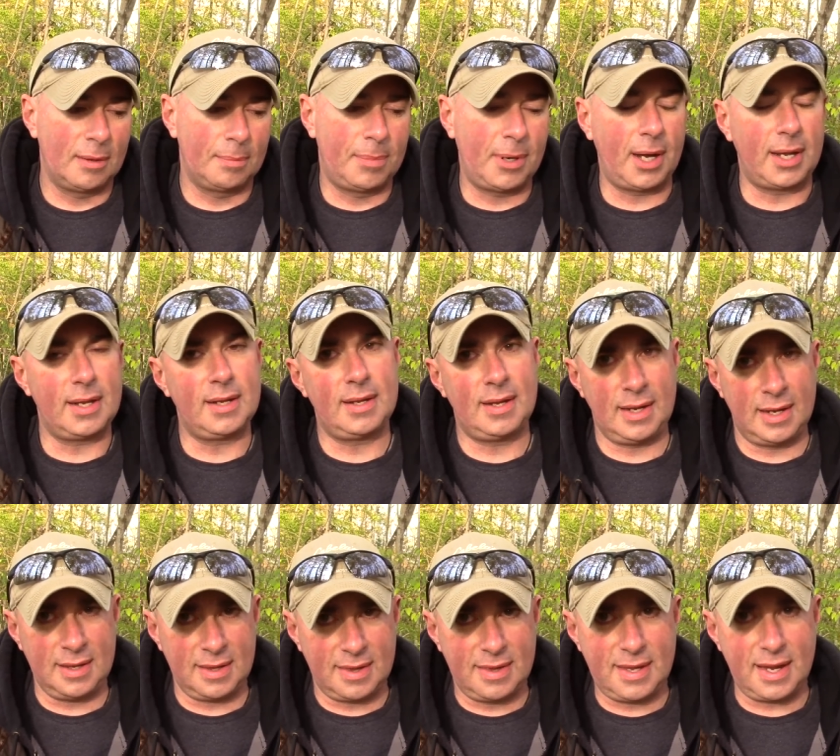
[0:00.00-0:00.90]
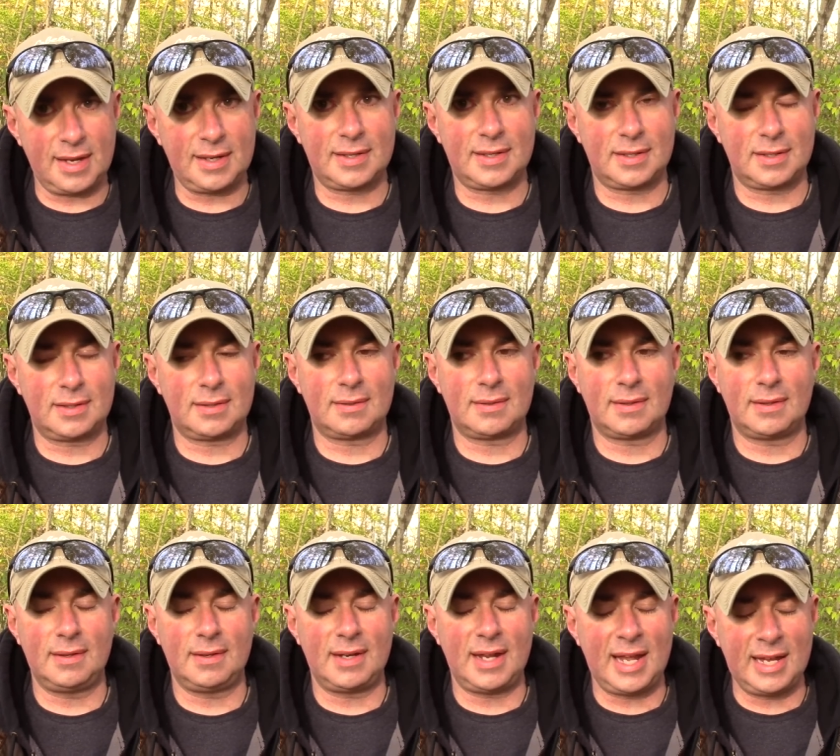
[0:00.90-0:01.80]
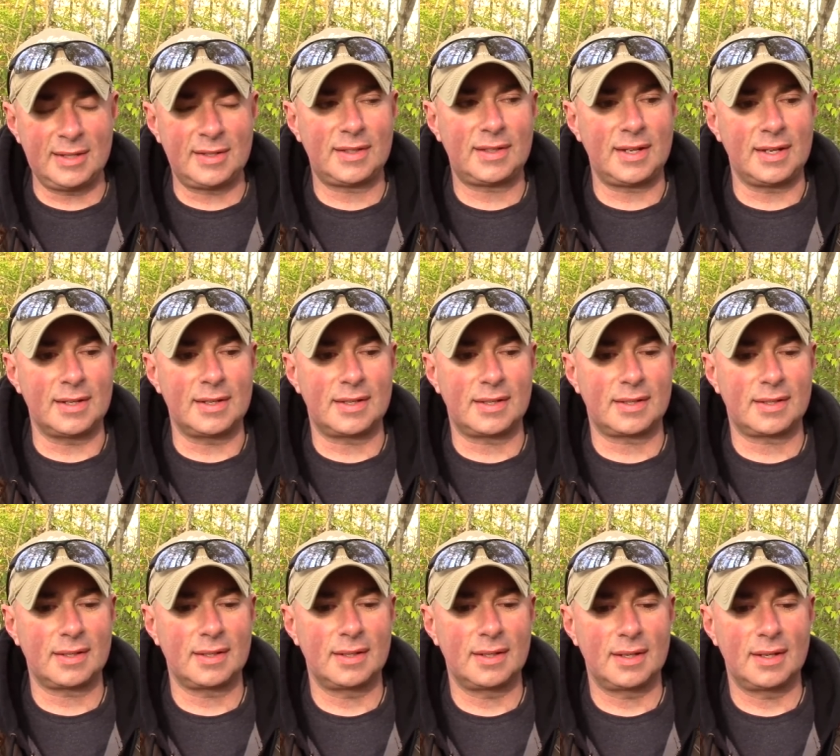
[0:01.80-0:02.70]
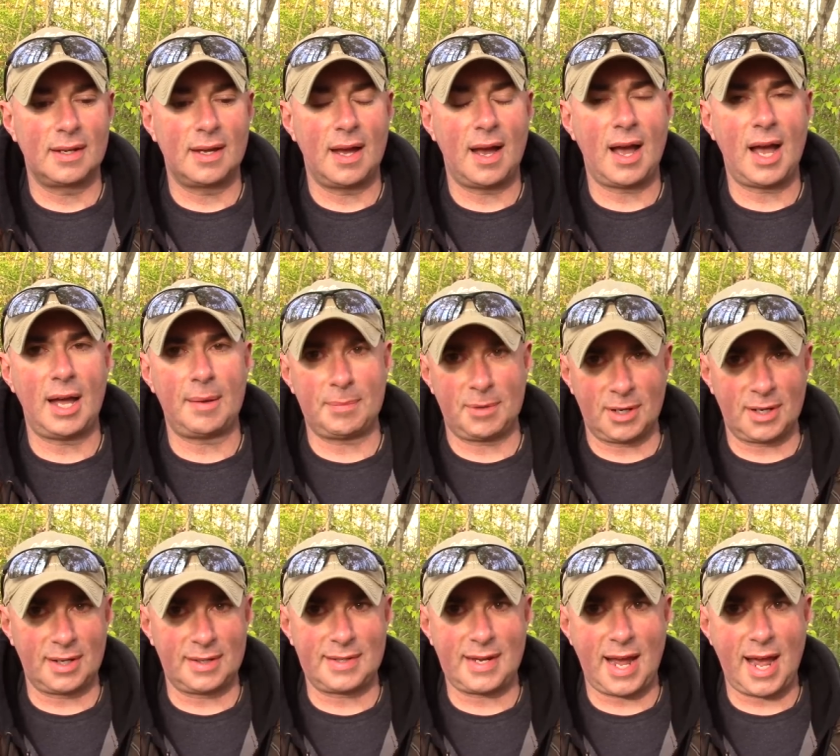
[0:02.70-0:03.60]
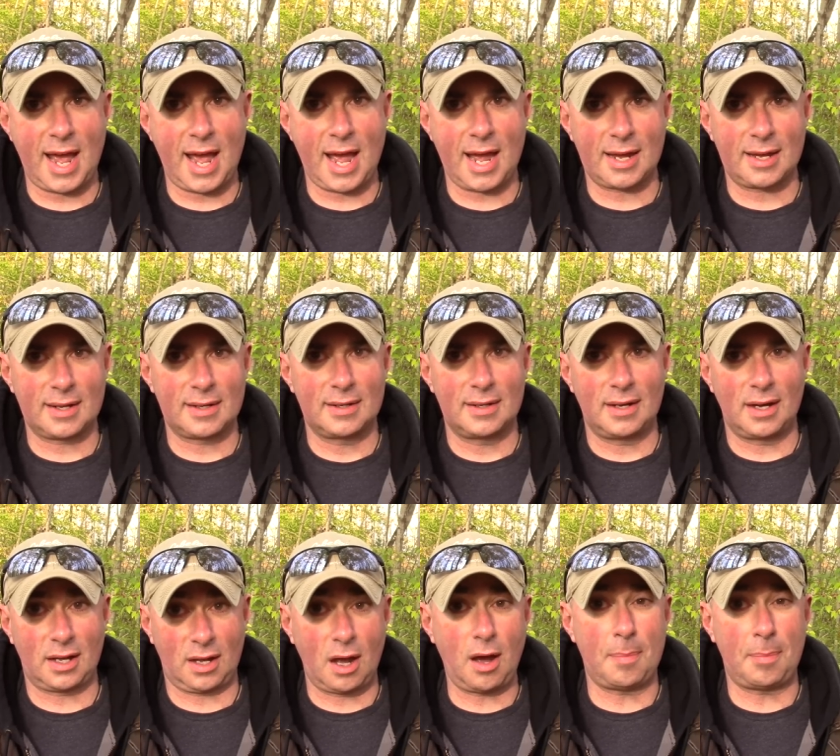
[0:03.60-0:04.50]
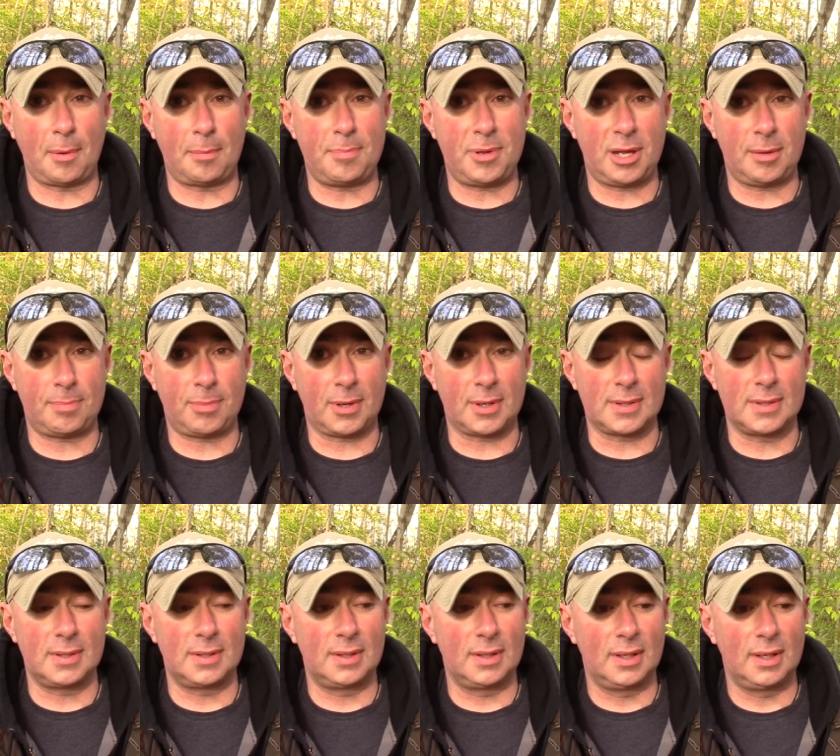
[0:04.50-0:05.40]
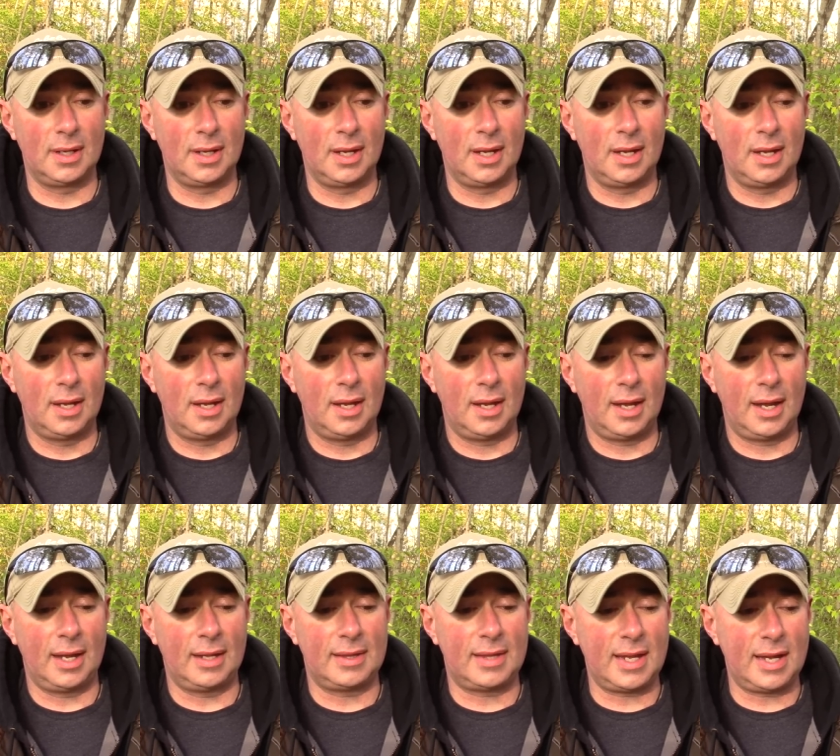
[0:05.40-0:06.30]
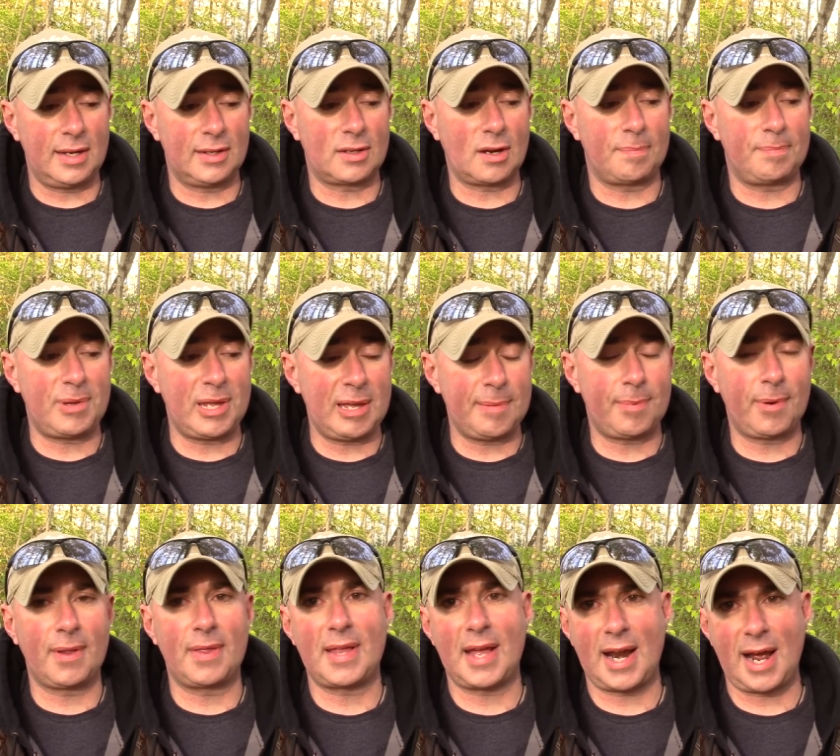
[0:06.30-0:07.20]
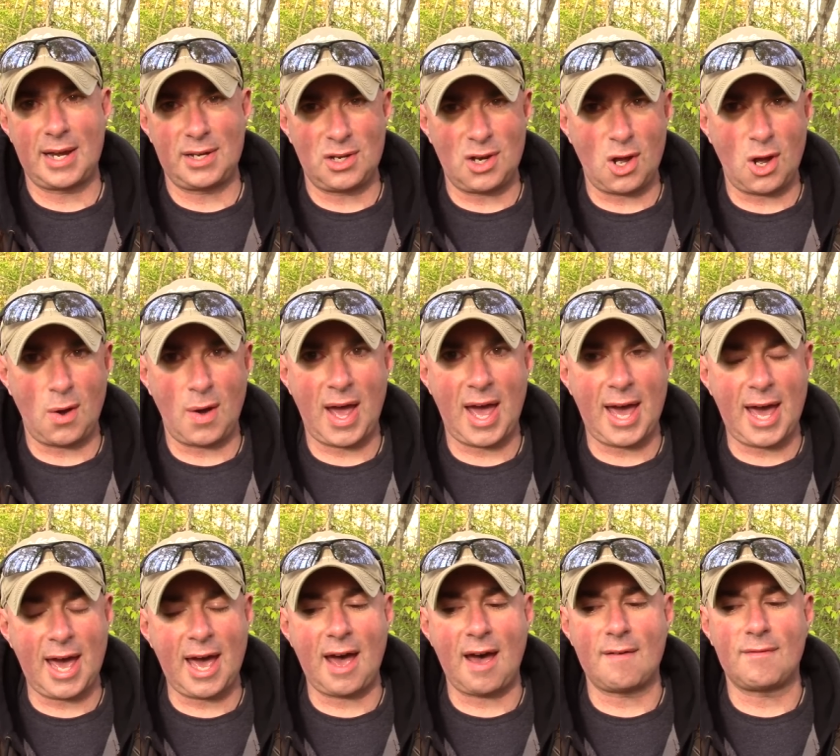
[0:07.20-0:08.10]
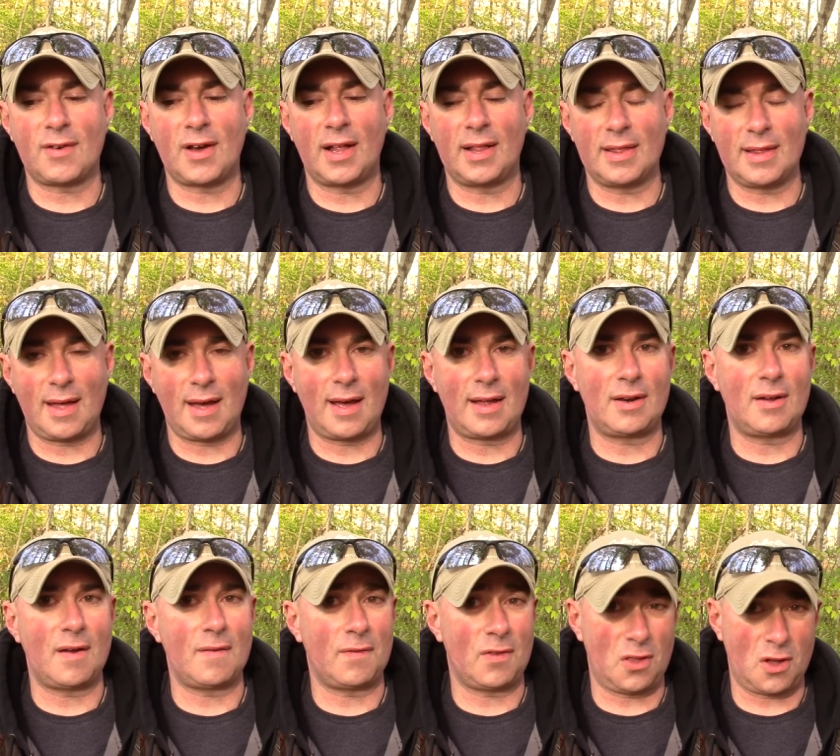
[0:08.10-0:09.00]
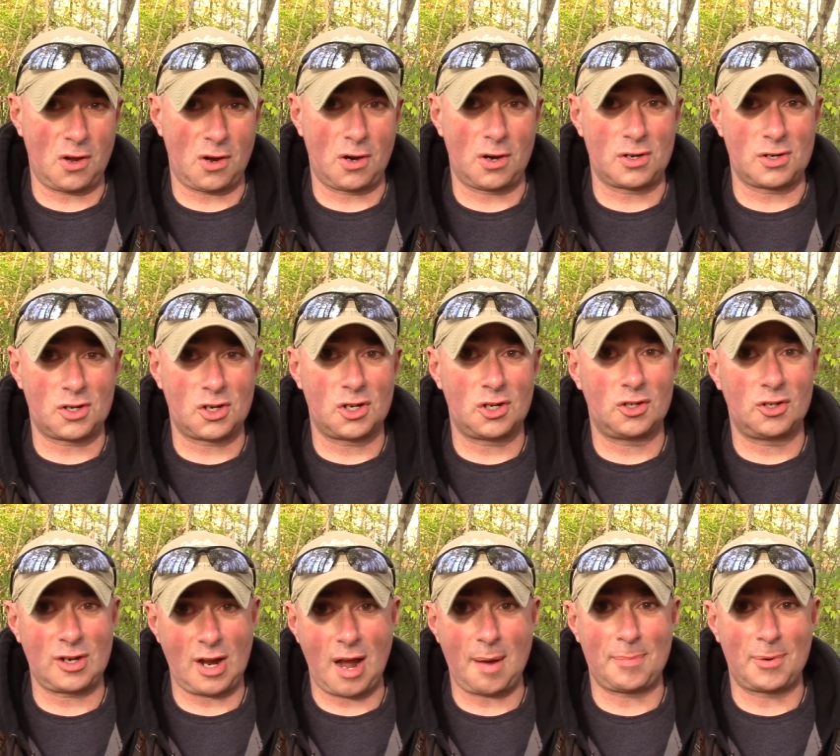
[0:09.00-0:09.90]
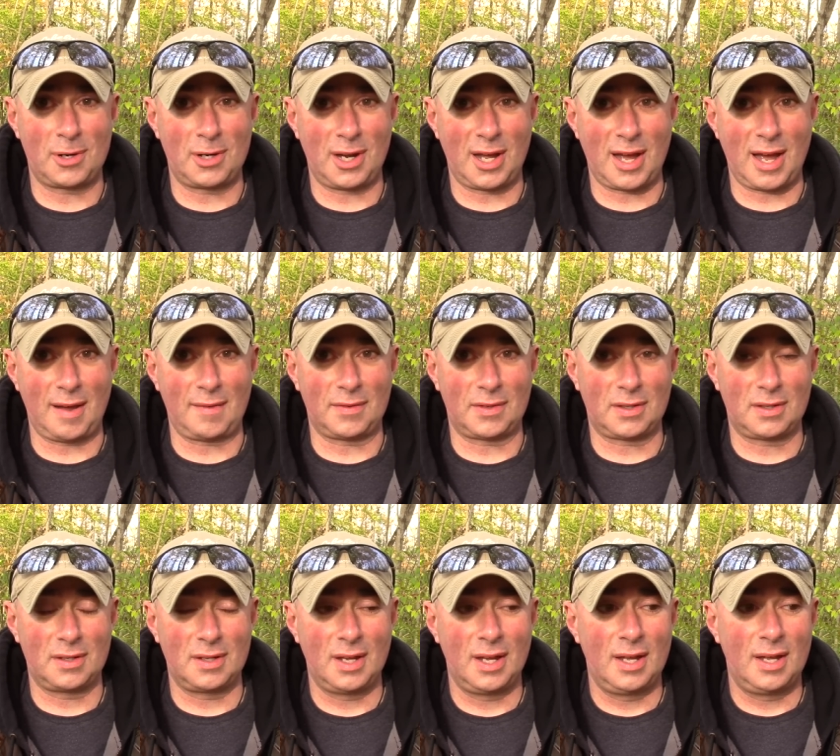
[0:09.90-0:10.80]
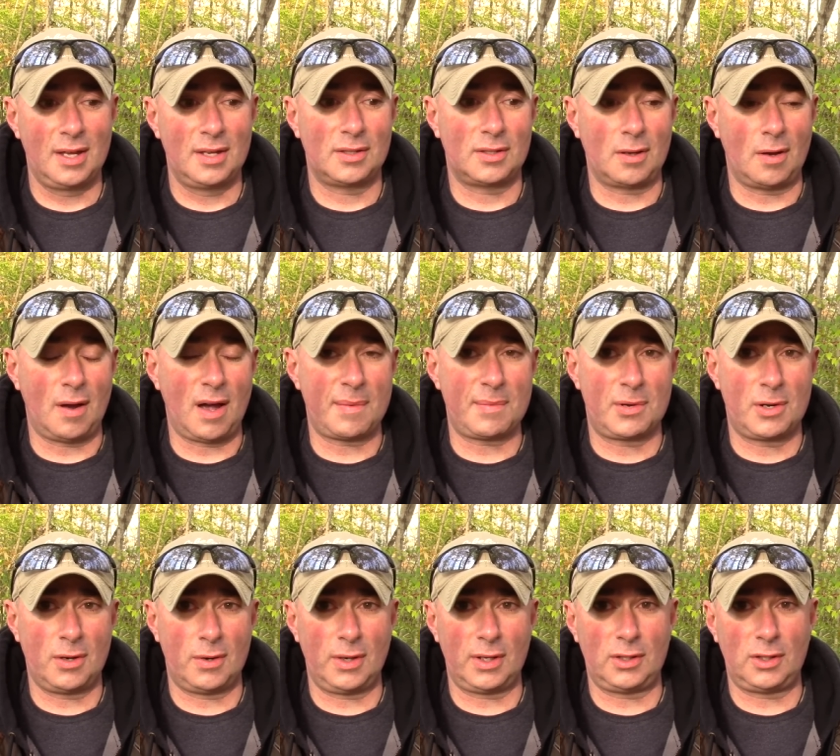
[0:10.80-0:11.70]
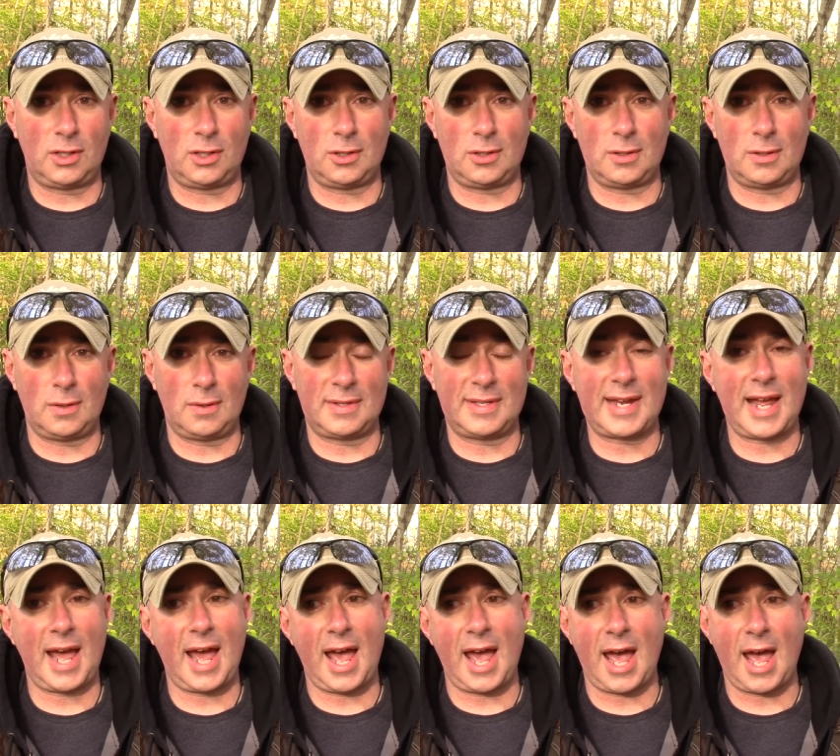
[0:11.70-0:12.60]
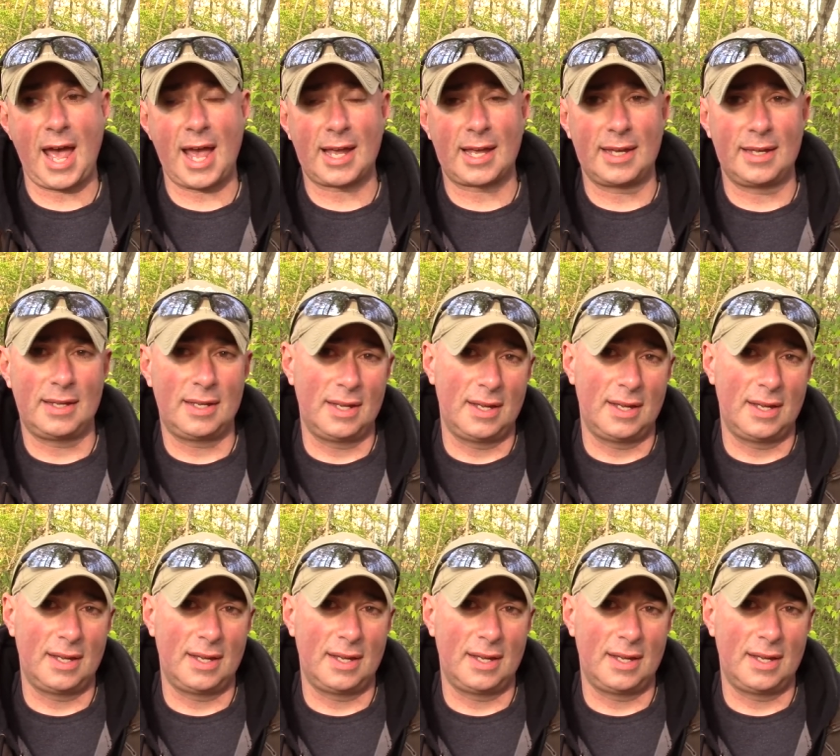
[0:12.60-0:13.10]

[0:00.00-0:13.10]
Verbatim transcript: But in this instance, I'm going to tag a couple people. And these are people that I know have a lot of large chopper knives. So I'm going to tag